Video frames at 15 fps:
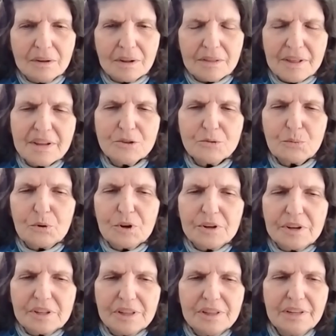Things were
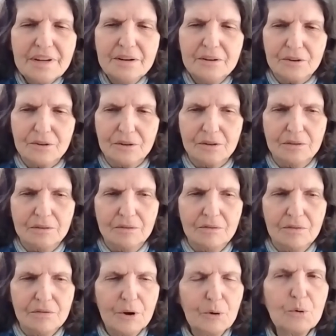clear.
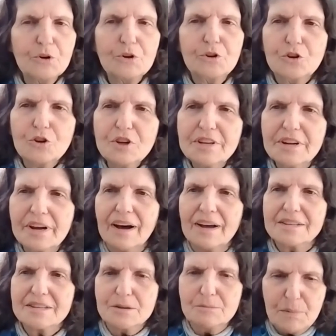There were good
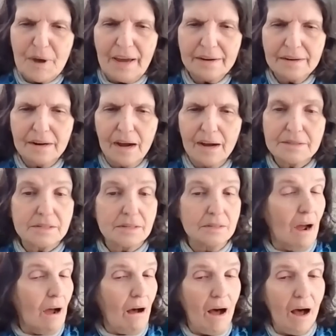guys and bad guys, and
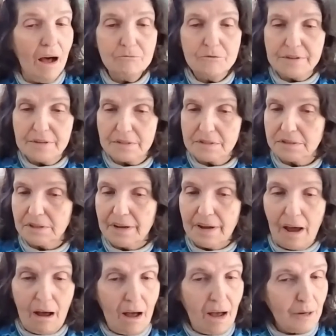obviously,
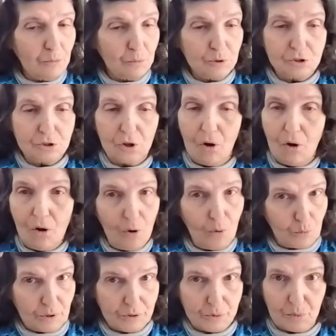I was
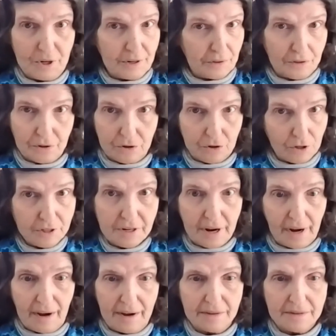always one of the good
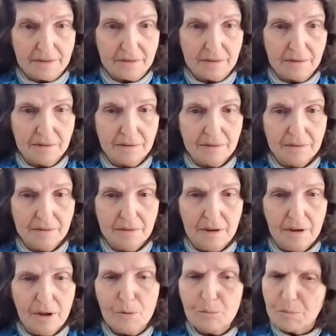guys.
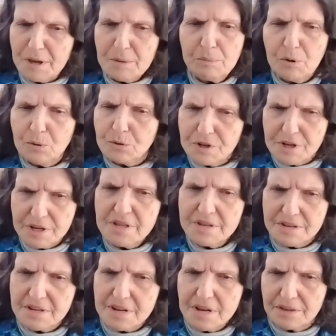People who didn't
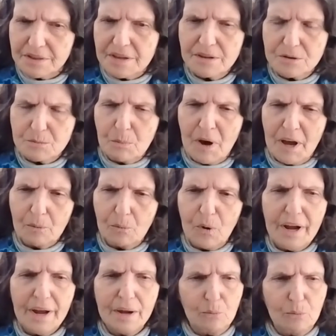see things my
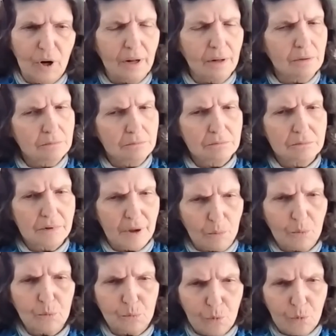way, well, they
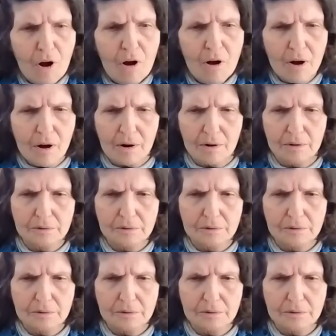were wrong.